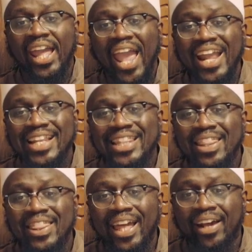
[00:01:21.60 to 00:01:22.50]
ate
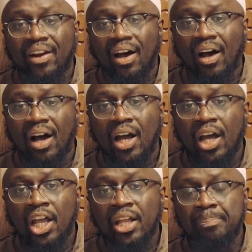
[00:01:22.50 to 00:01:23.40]
the dhira'
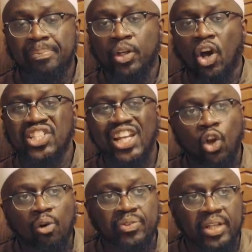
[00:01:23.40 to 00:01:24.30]
because he
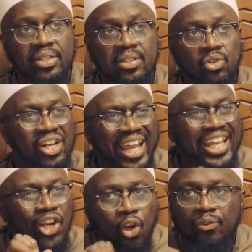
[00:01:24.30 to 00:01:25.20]
loved it. It's not like
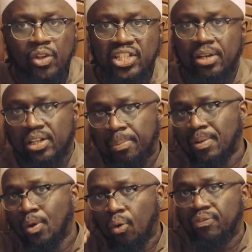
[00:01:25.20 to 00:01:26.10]
he loved it, he said the
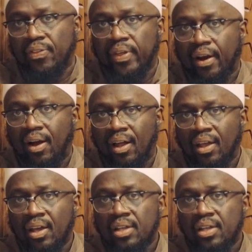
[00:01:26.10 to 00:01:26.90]
Prophet loved the dhira'.